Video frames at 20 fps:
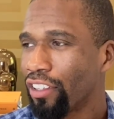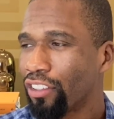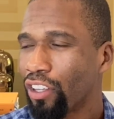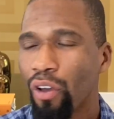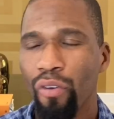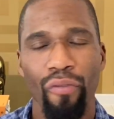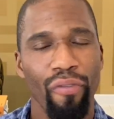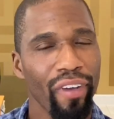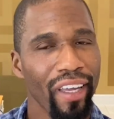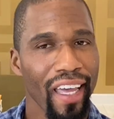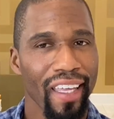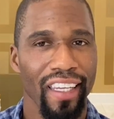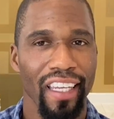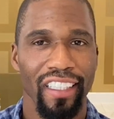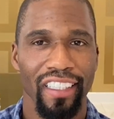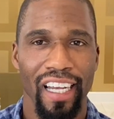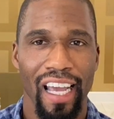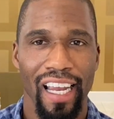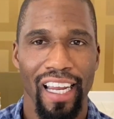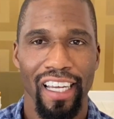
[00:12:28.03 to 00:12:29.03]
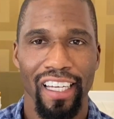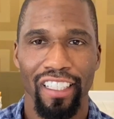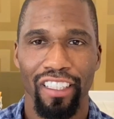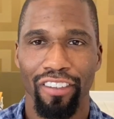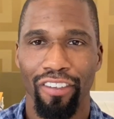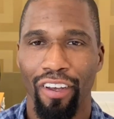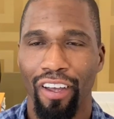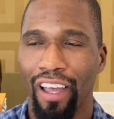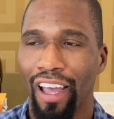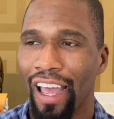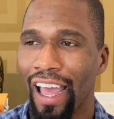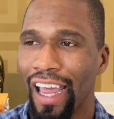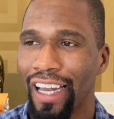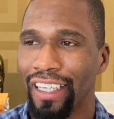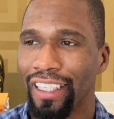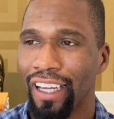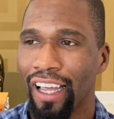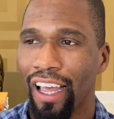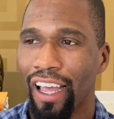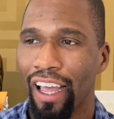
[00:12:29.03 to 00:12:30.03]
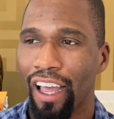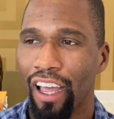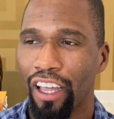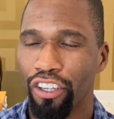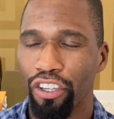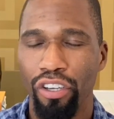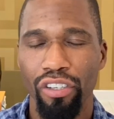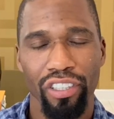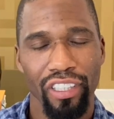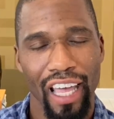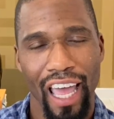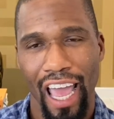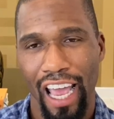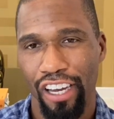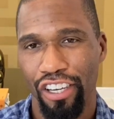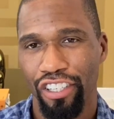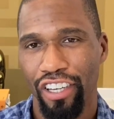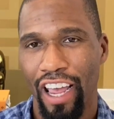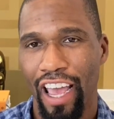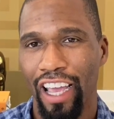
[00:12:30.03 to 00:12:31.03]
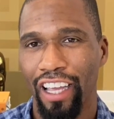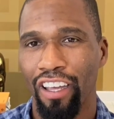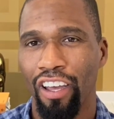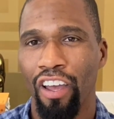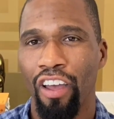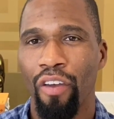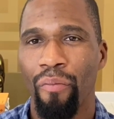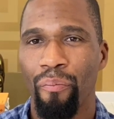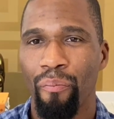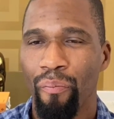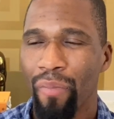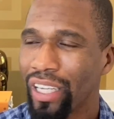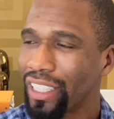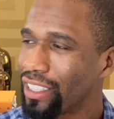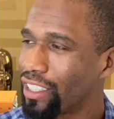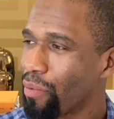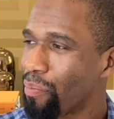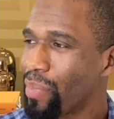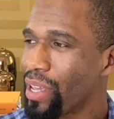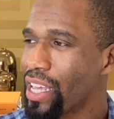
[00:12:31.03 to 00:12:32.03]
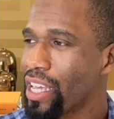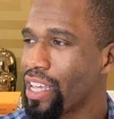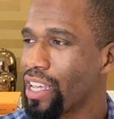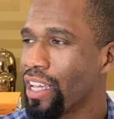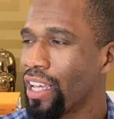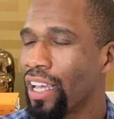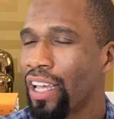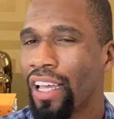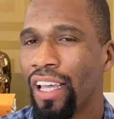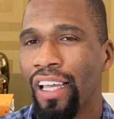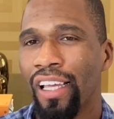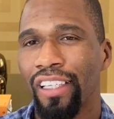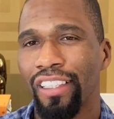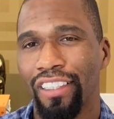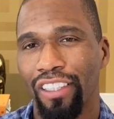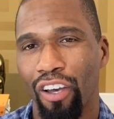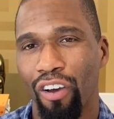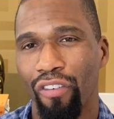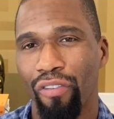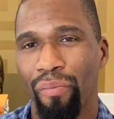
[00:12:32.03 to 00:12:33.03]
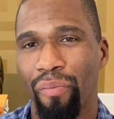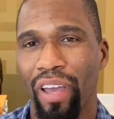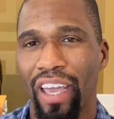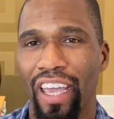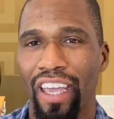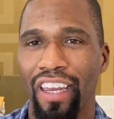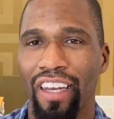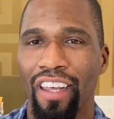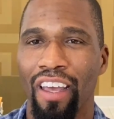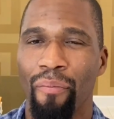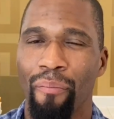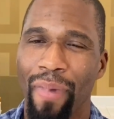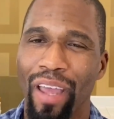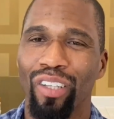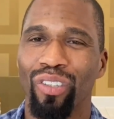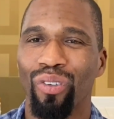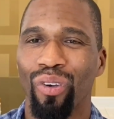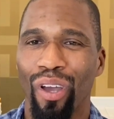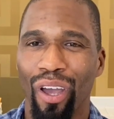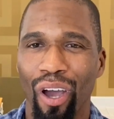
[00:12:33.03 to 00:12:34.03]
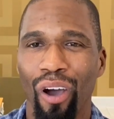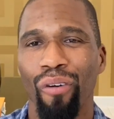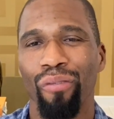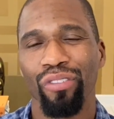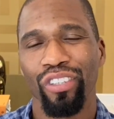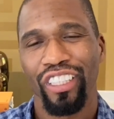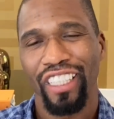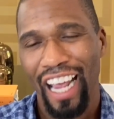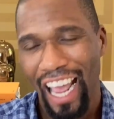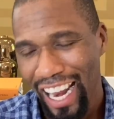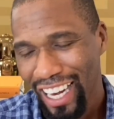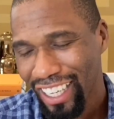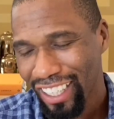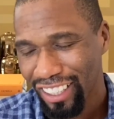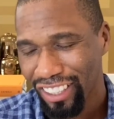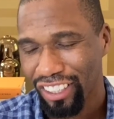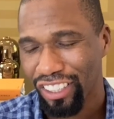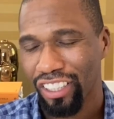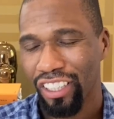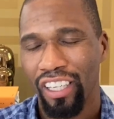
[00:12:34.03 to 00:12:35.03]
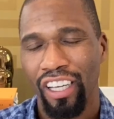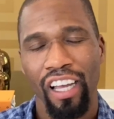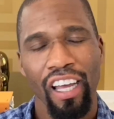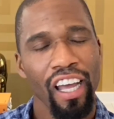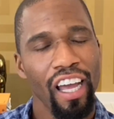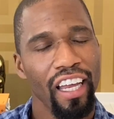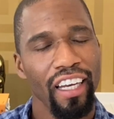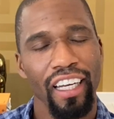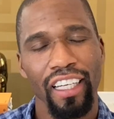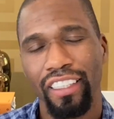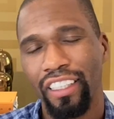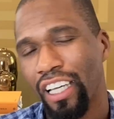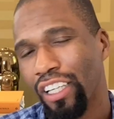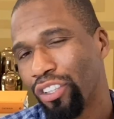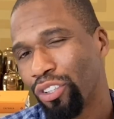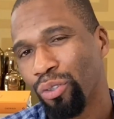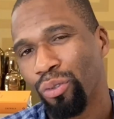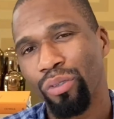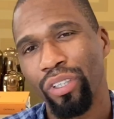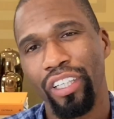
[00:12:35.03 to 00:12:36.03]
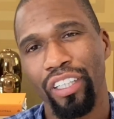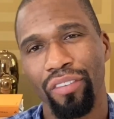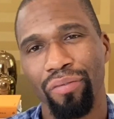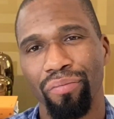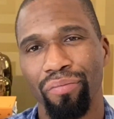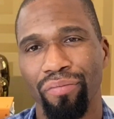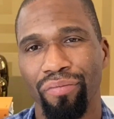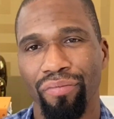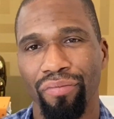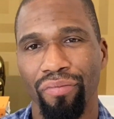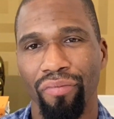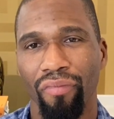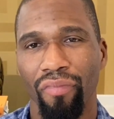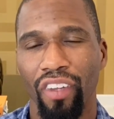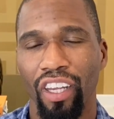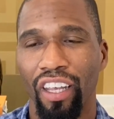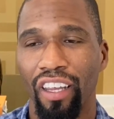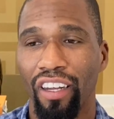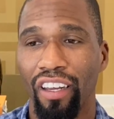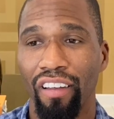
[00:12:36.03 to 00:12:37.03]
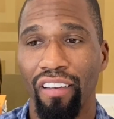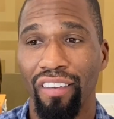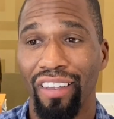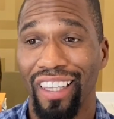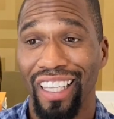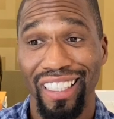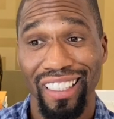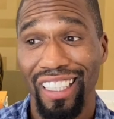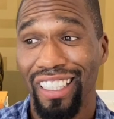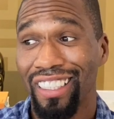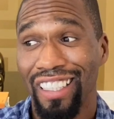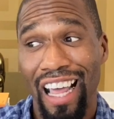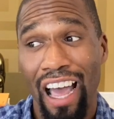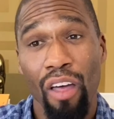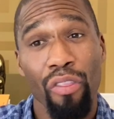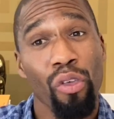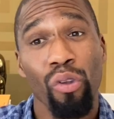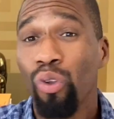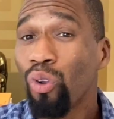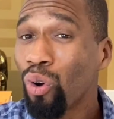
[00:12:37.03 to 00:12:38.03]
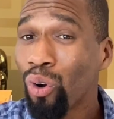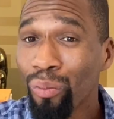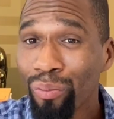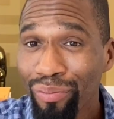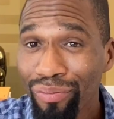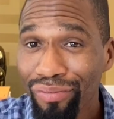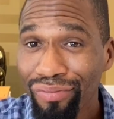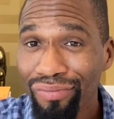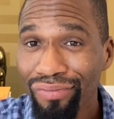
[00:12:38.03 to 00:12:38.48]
Don't forget the challenge, and use the hashtag Mr. B Self-Made Mental Health Challenge, and let's get talking. You know, this is now the norm.